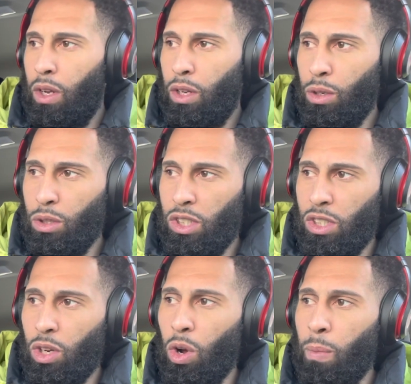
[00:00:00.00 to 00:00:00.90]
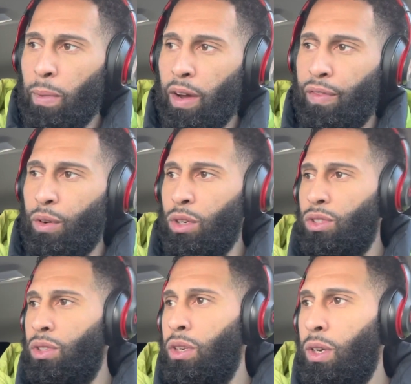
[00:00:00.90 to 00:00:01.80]
He uses a lot of metaphors
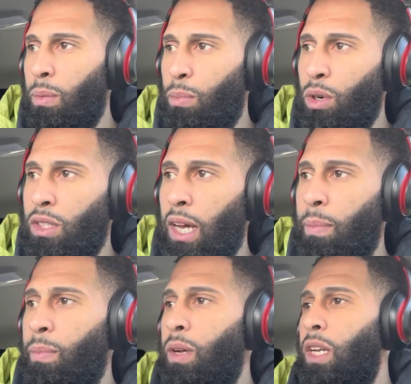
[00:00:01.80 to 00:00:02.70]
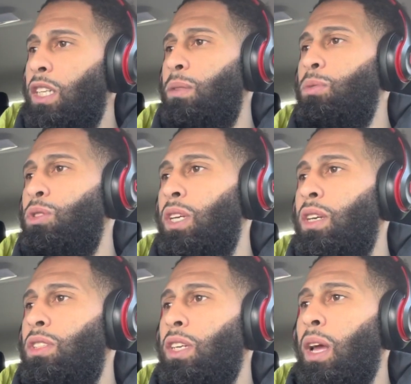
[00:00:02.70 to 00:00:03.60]
more time in his music.
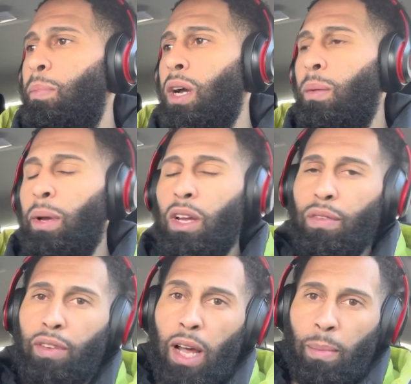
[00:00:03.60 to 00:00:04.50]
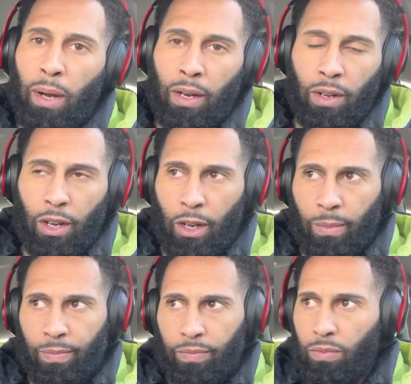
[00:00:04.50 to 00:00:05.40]
So yeah, big up Baker for that, man.
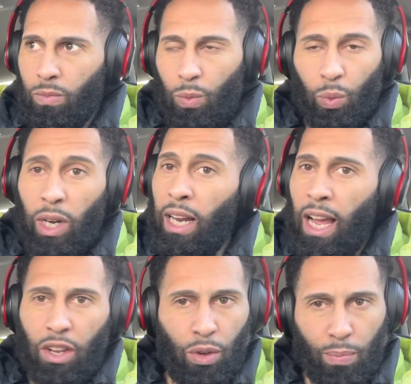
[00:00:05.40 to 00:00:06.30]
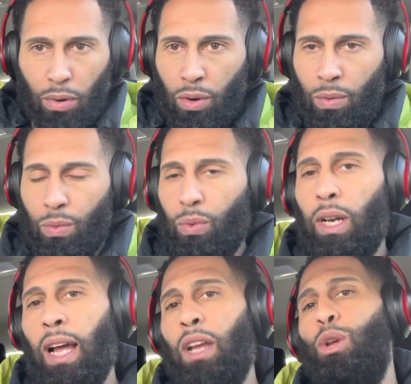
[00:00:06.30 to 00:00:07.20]
Um, we like you, bro. We
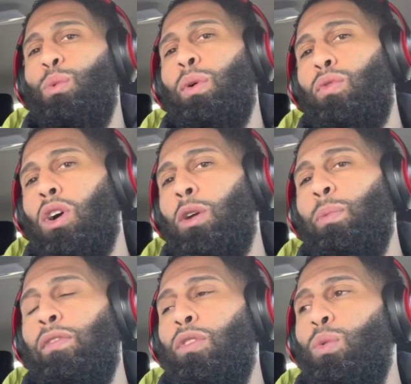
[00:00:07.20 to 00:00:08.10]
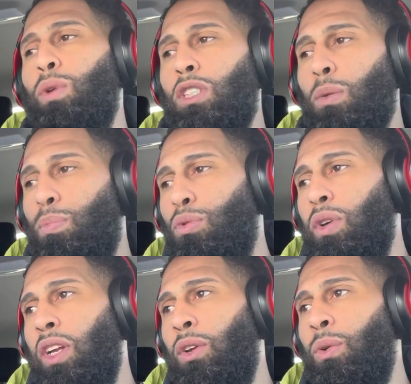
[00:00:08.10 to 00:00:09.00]
like you. We're rocking with you. We're
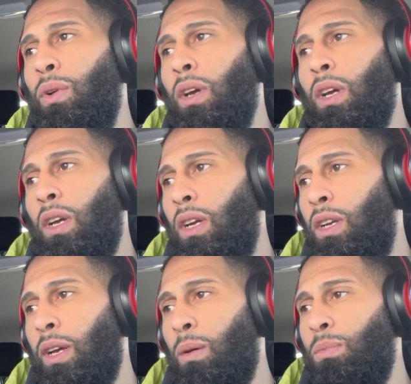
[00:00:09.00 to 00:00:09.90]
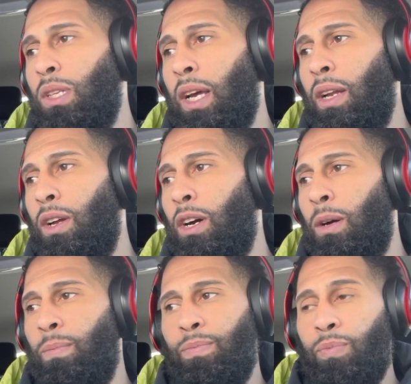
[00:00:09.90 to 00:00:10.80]
supporting you. You get what I'm saying?
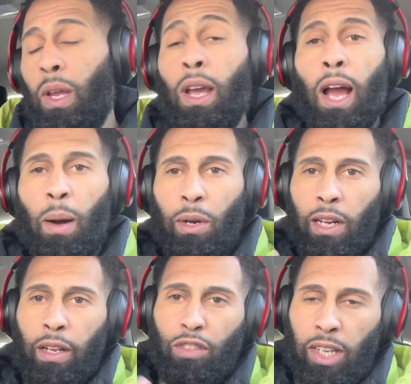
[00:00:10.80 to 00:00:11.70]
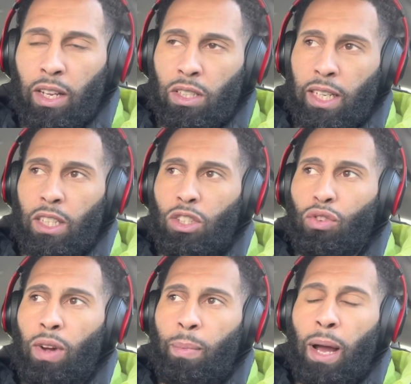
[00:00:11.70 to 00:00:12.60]
Um, I'm going to leave Shaker's
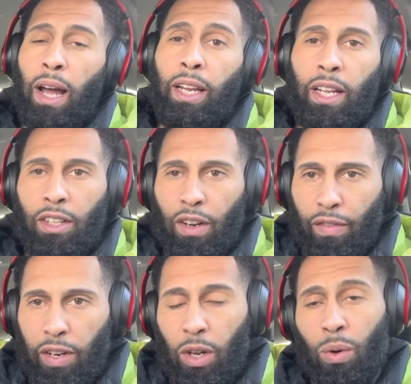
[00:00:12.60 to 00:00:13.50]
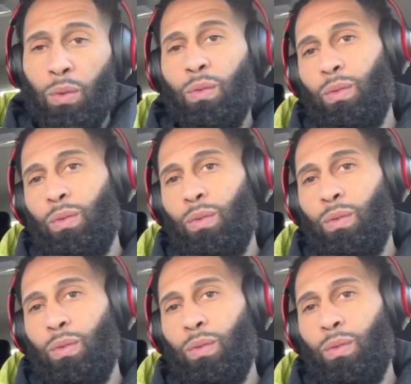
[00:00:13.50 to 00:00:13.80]
Instagram at the end of the video